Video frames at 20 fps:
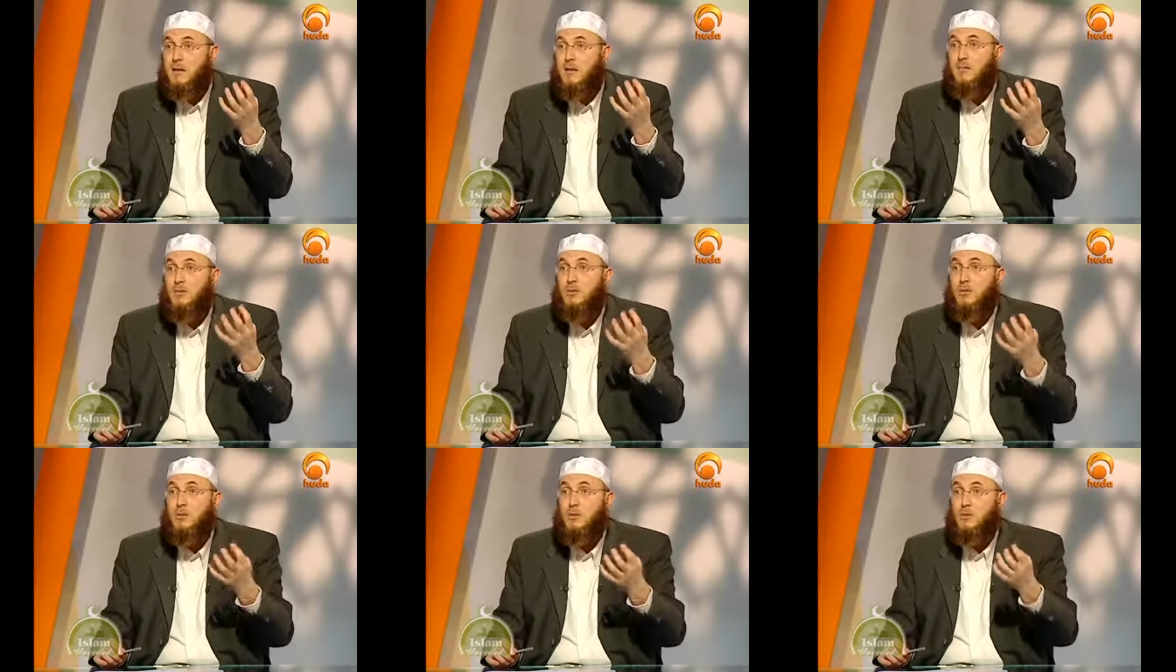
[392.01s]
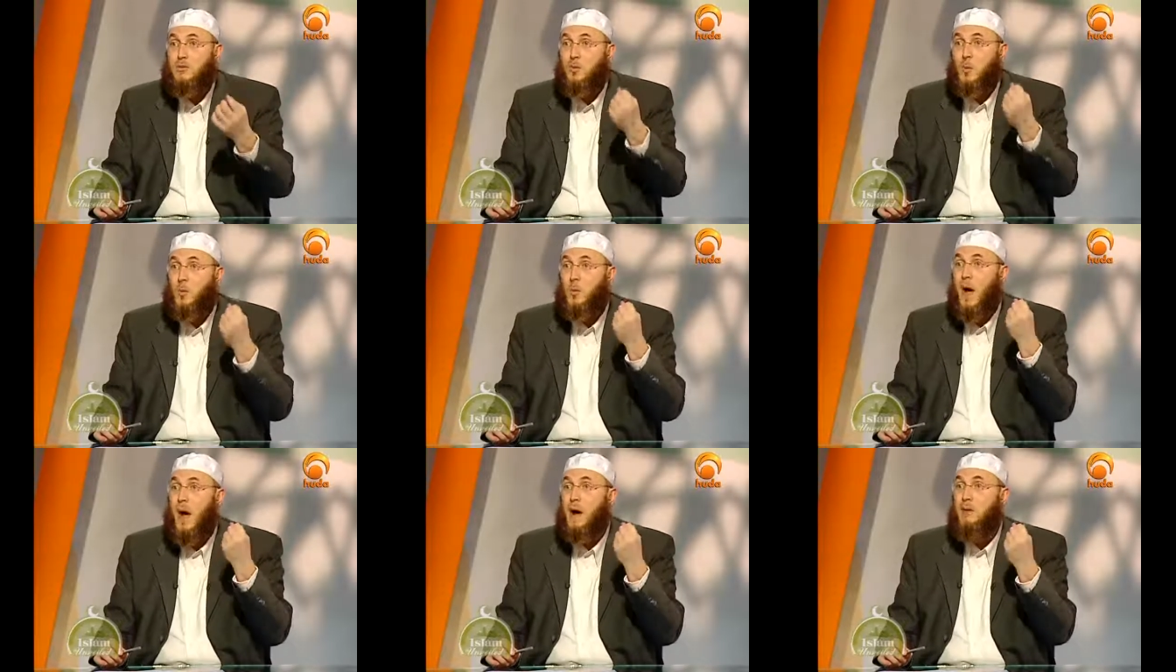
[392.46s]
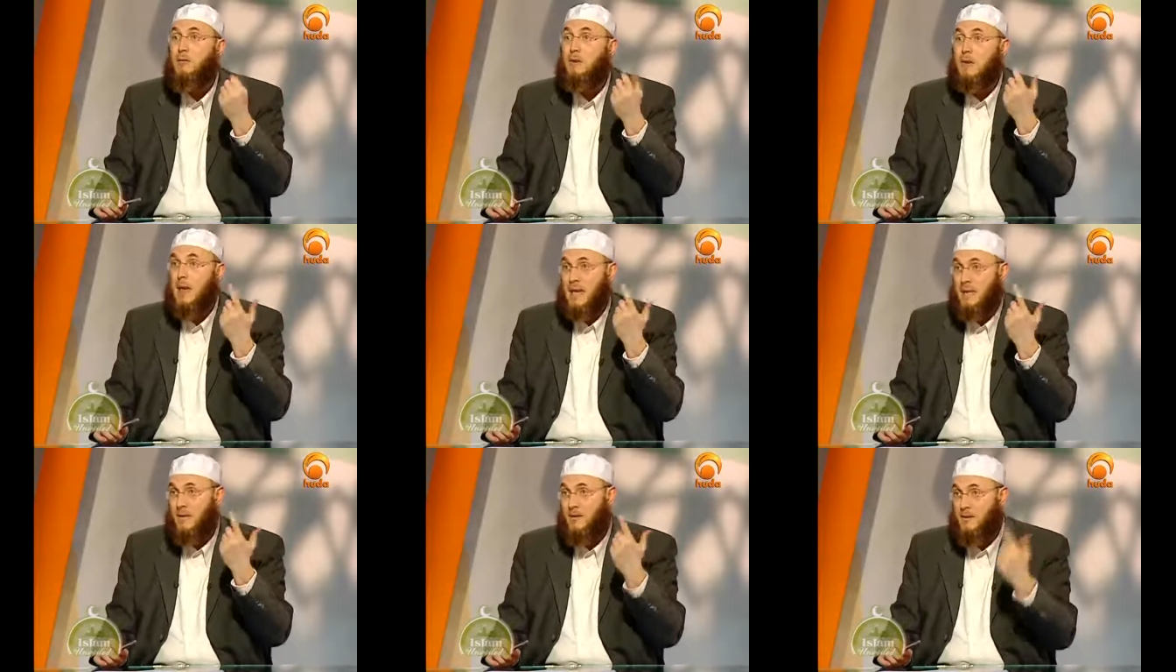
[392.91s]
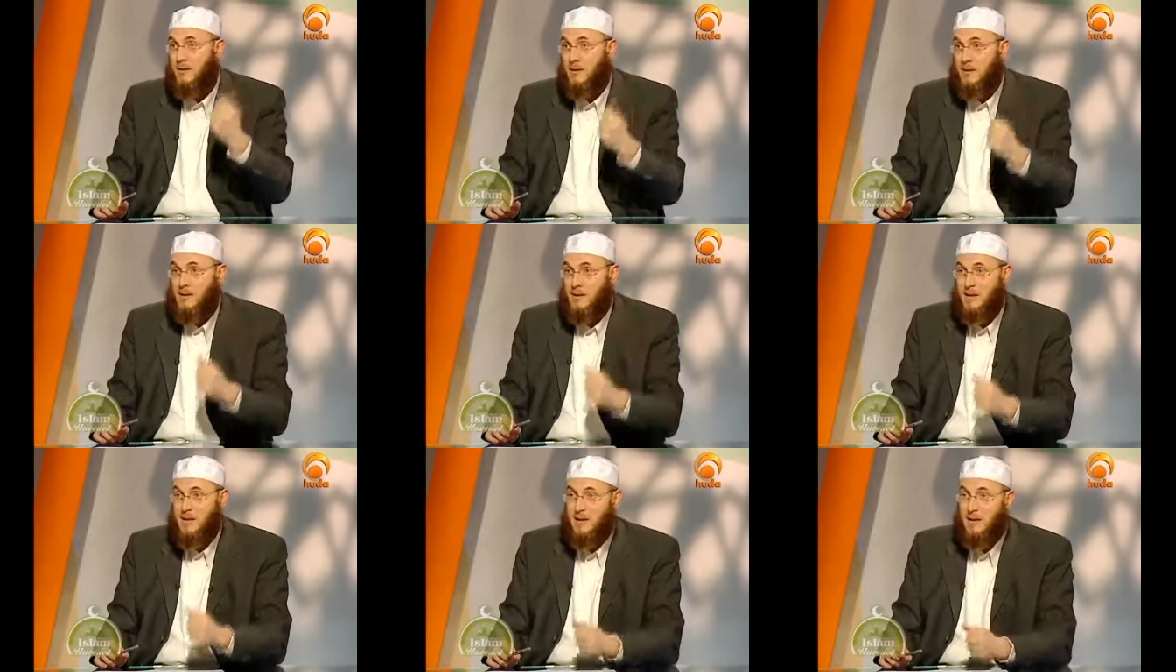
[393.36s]
some sort of power and
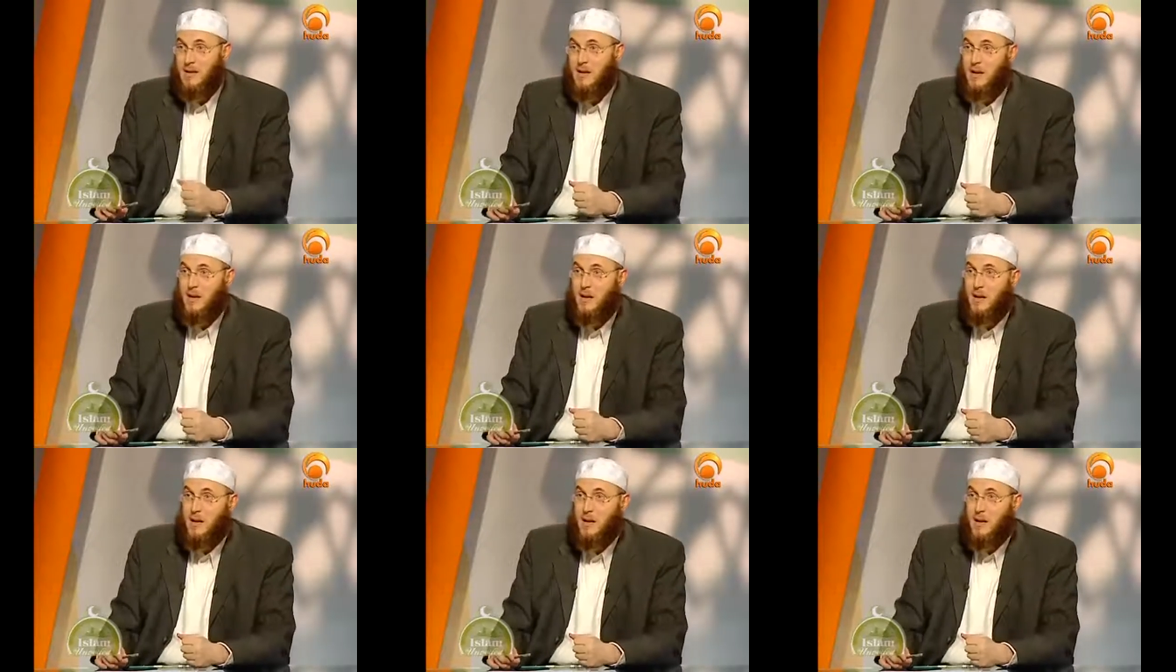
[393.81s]
strength.